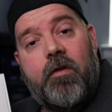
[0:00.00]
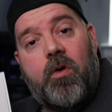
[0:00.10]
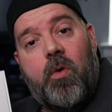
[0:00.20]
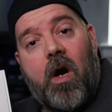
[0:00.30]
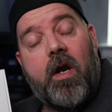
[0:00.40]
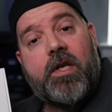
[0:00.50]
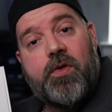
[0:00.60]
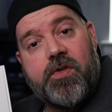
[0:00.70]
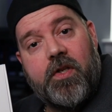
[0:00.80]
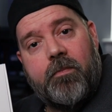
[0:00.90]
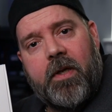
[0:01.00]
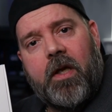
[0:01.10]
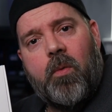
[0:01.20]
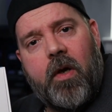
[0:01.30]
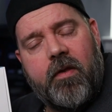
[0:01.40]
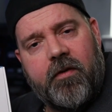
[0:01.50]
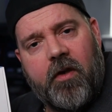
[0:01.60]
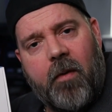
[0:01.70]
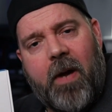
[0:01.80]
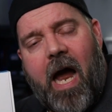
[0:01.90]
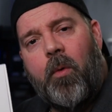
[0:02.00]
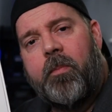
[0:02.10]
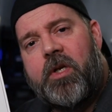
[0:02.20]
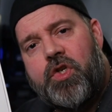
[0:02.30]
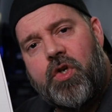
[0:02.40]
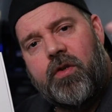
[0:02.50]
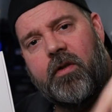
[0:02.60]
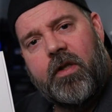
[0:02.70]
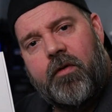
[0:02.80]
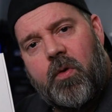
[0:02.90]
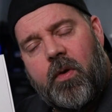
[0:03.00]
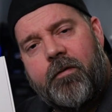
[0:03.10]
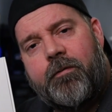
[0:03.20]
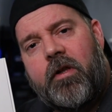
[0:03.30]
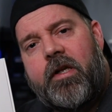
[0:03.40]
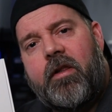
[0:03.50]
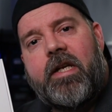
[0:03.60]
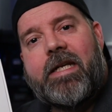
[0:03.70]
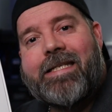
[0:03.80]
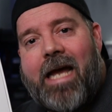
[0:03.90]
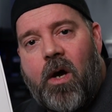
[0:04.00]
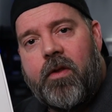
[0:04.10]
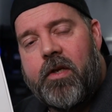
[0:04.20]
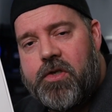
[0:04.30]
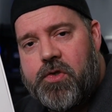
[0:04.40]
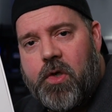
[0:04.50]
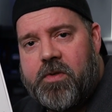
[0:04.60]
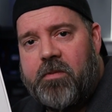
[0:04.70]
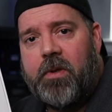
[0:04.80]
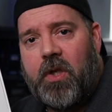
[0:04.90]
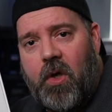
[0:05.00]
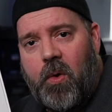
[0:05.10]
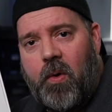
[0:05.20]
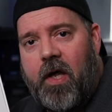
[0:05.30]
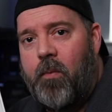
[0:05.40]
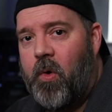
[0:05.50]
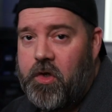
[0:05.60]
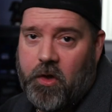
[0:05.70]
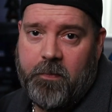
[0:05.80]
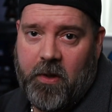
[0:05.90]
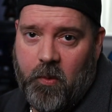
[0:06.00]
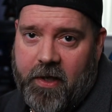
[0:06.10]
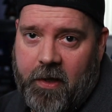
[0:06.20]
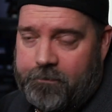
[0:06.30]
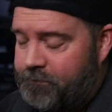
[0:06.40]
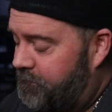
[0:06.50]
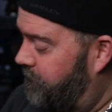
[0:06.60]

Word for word: of you are interested in picking one of these up, I will be sure to leave you an affiliate link down in the description below and where you can pick one up.